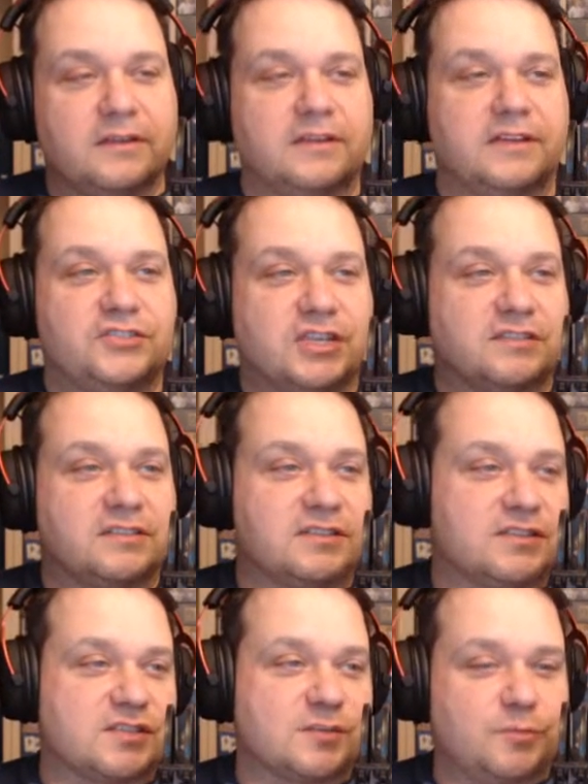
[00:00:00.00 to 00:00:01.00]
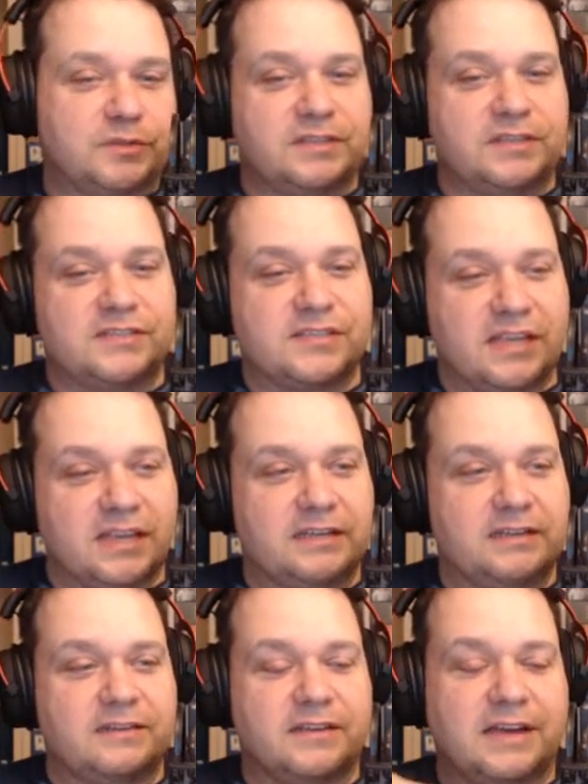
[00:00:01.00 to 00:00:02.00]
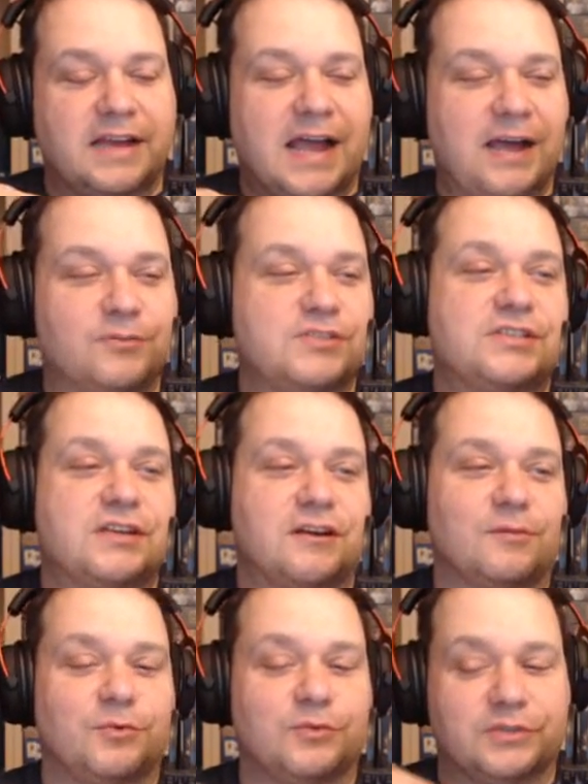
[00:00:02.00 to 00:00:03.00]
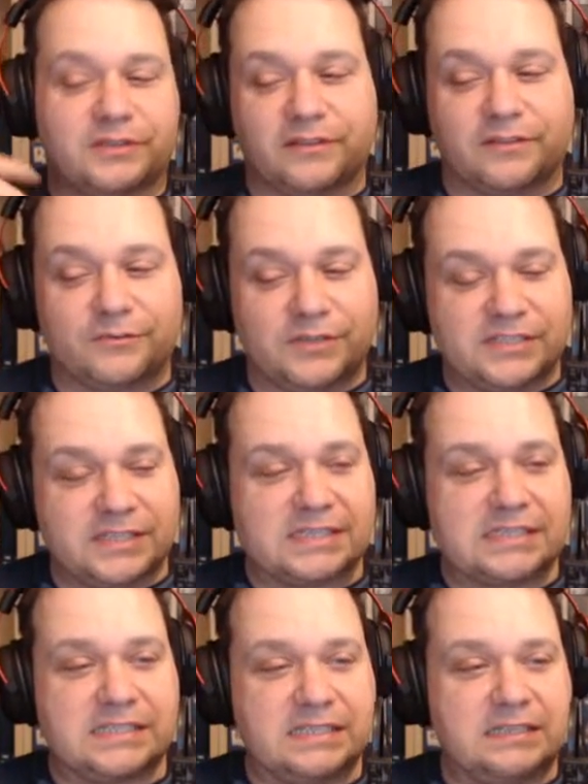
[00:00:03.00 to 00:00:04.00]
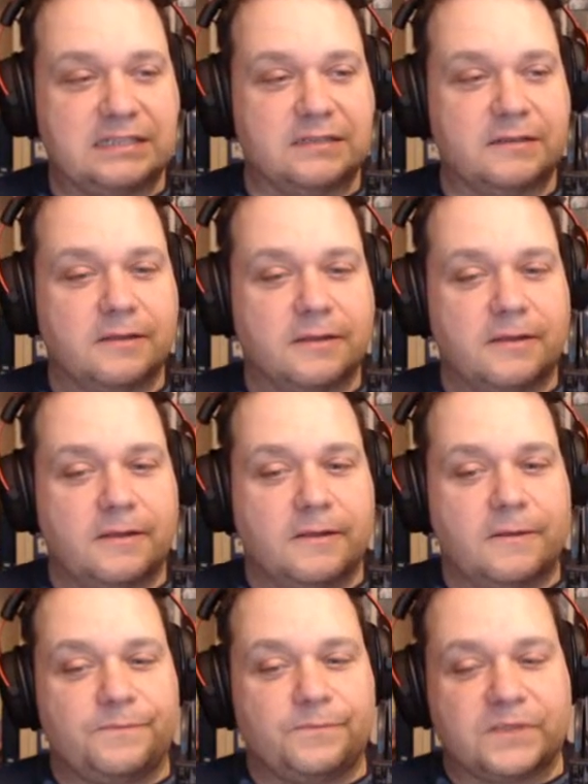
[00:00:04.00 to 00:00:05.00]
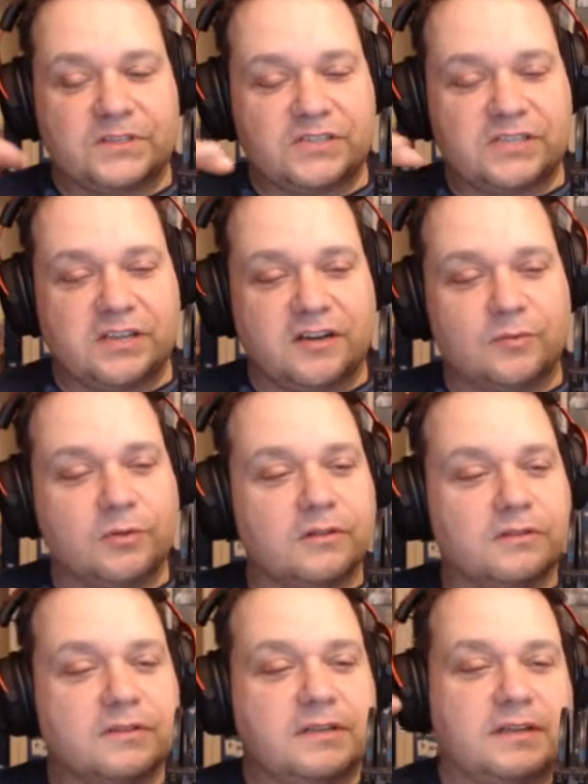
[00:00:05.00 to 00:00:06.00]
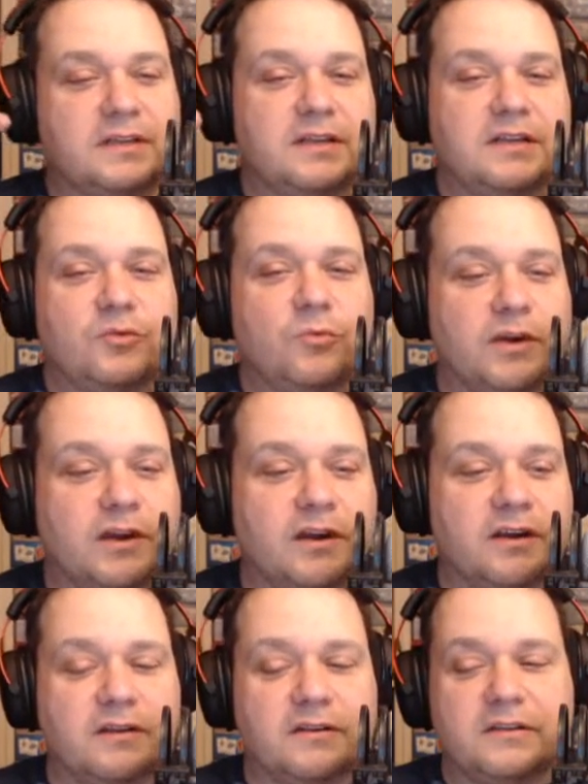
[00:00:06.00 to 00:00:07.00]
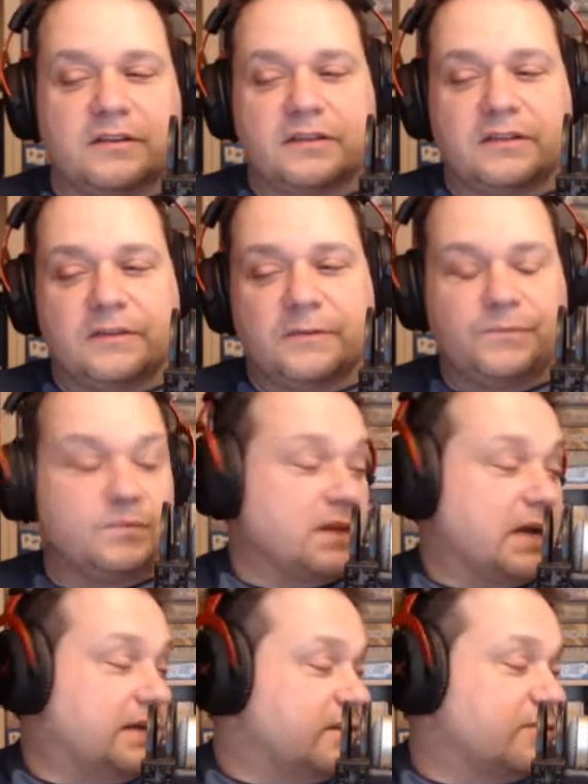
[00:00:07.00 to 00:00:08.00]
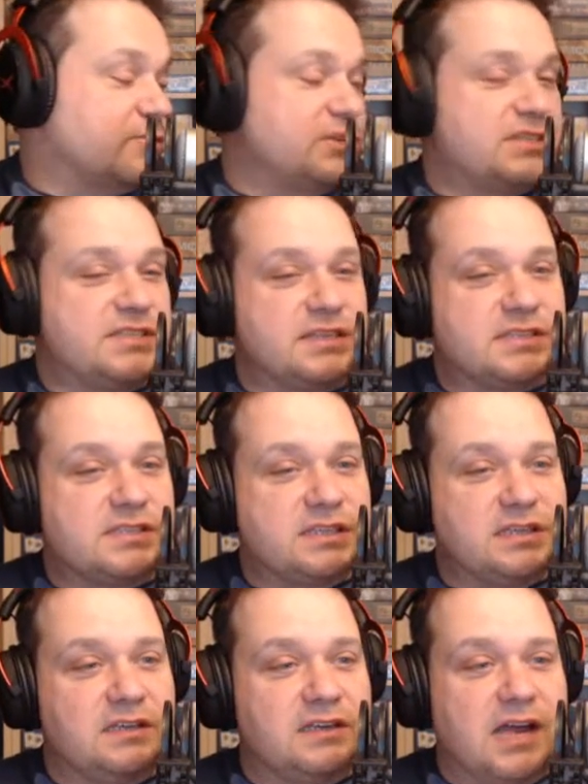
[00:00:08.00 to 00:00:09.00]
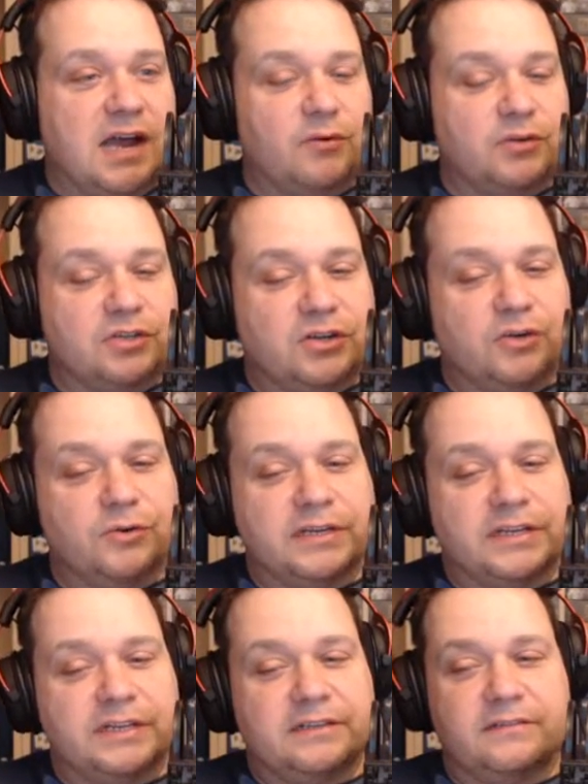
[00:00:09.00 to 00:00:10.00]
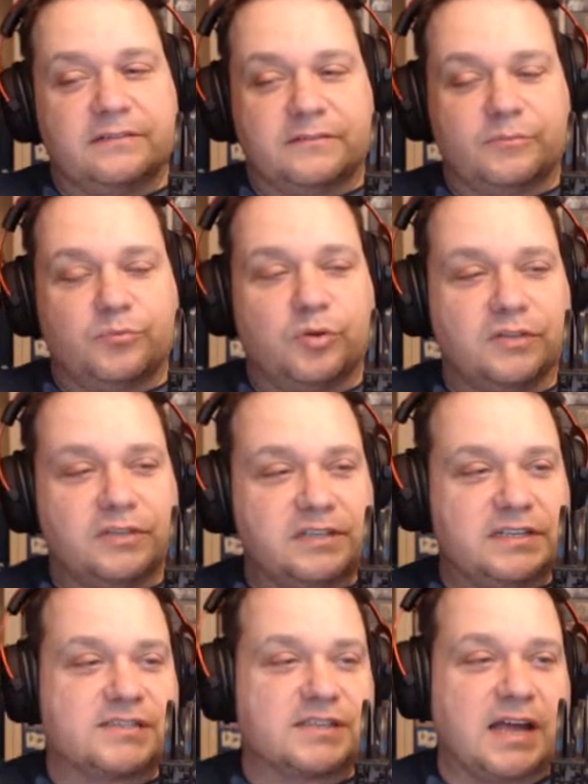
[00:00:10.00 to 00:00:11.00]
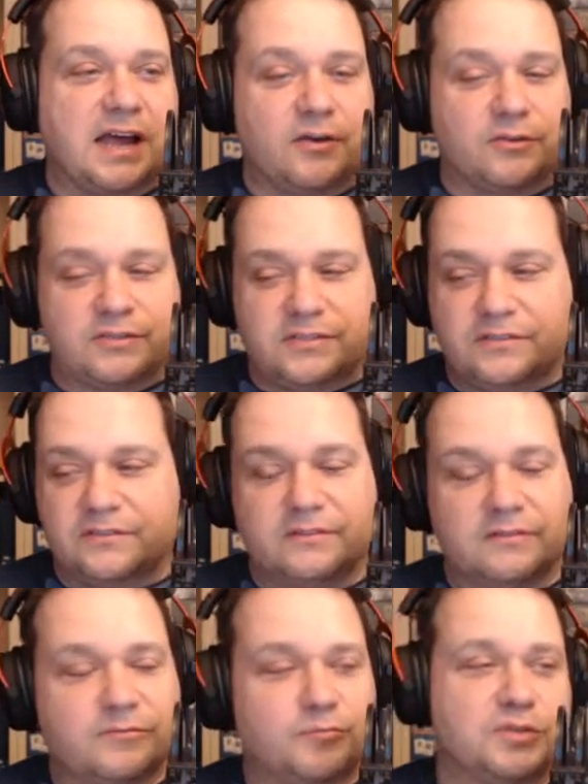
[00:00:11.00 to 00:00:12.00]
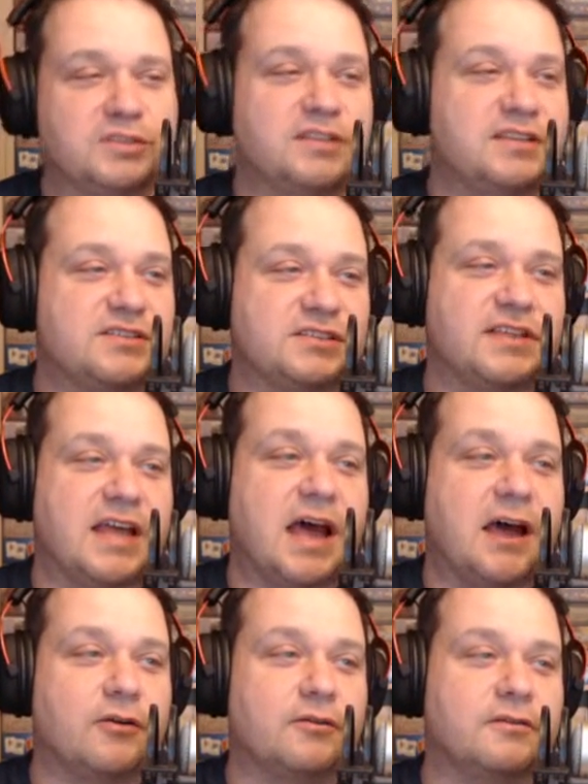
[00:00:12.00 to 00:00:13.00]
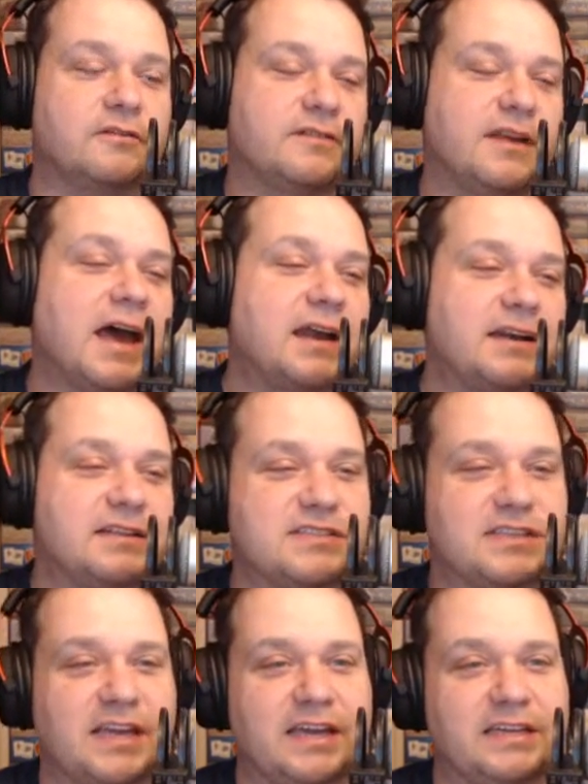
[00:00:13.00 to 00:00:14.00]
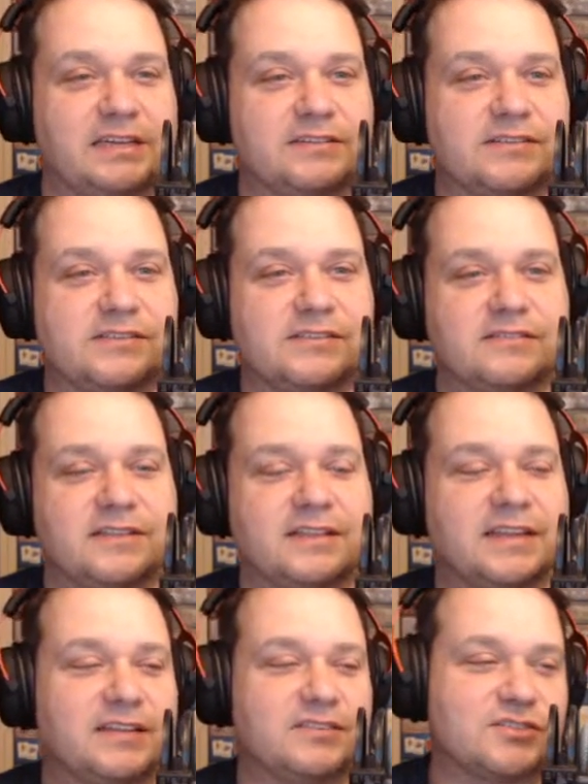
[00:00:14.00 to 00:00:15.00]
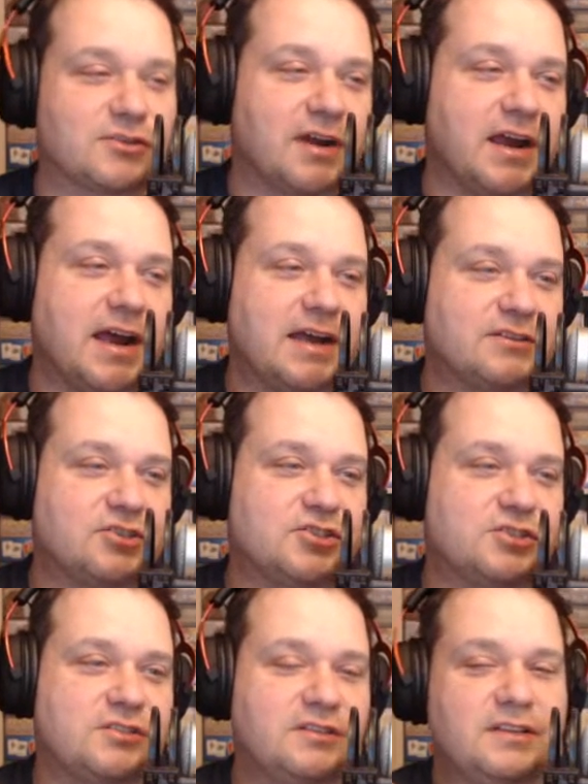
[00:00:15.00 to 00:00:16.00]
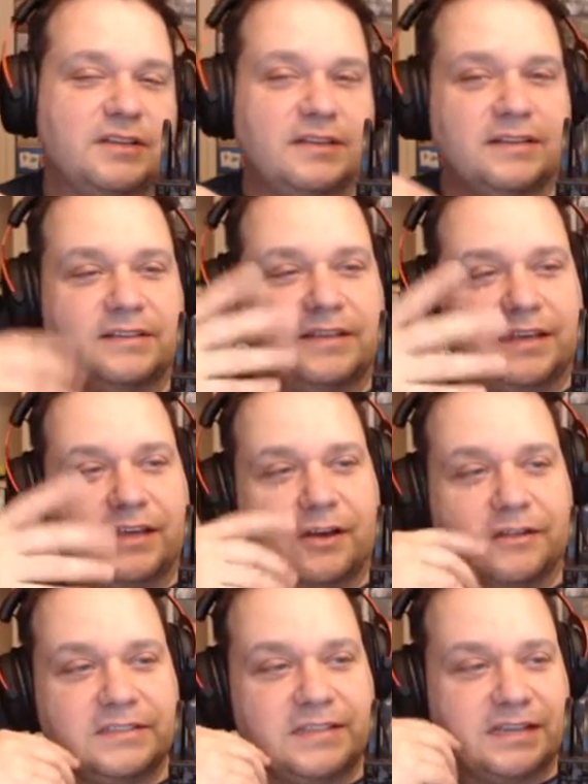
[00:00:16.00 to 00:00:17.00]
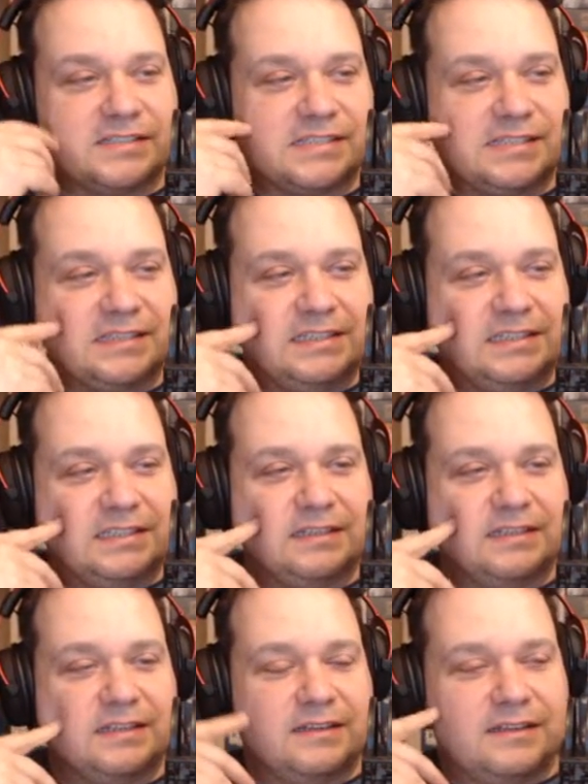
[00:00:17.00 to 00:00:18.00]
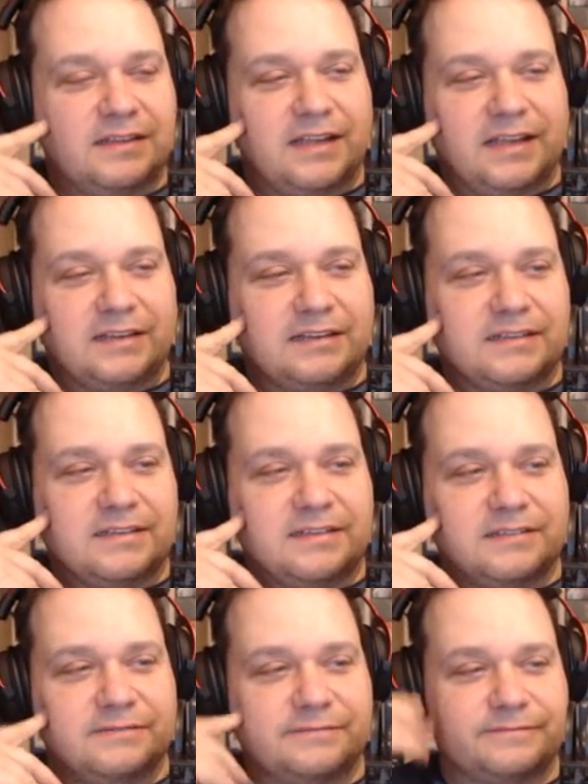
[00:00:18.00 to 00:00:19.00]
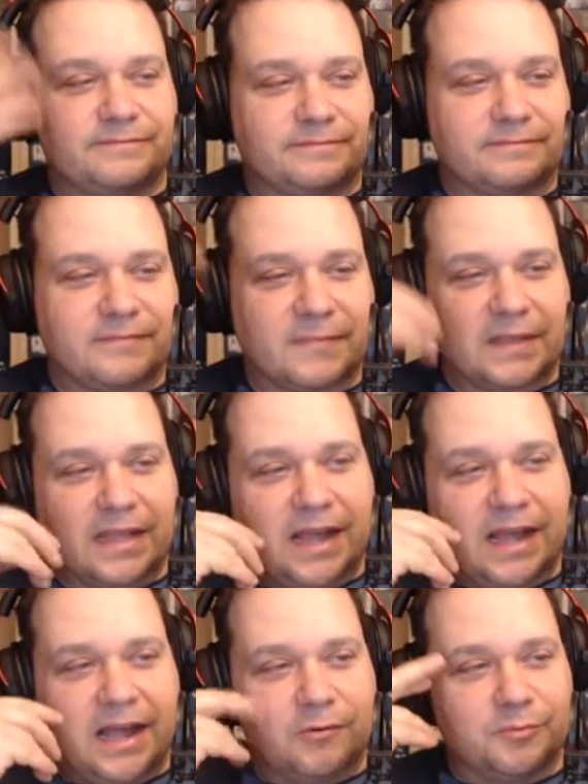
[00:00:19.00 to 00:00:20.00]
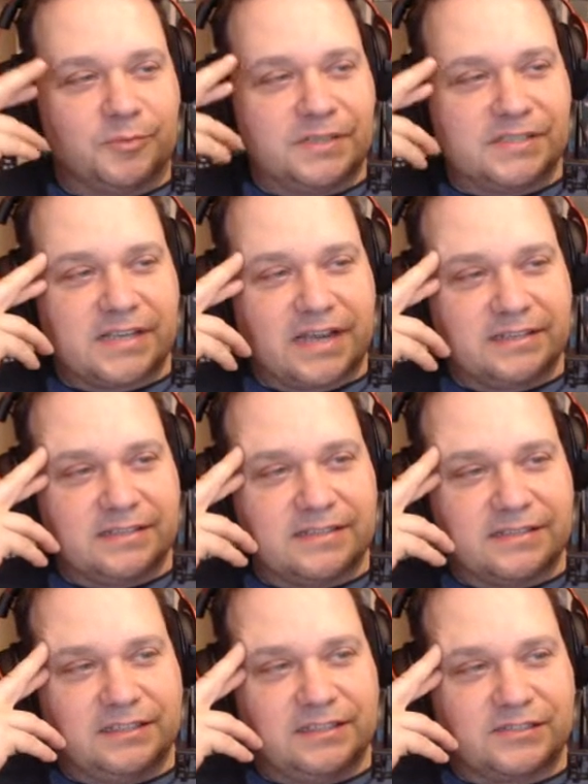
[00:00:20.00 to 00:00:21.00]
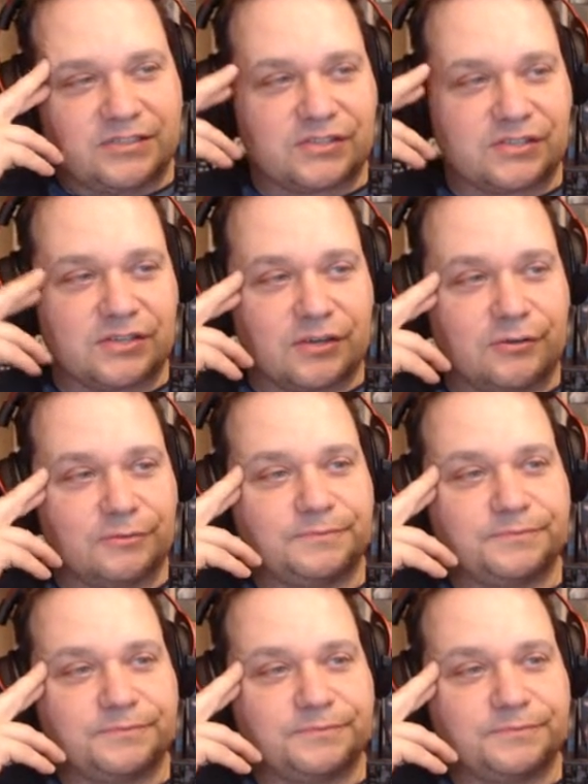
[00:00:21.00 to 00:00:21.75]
eject the disc, put the disc in, and I was terrible with the 360, just terrible. Where on the 360, I would go in, pull the disc out, put the disc down, not in its case, then they get scratched, they get all dusty, and I won't be sad to see discs go.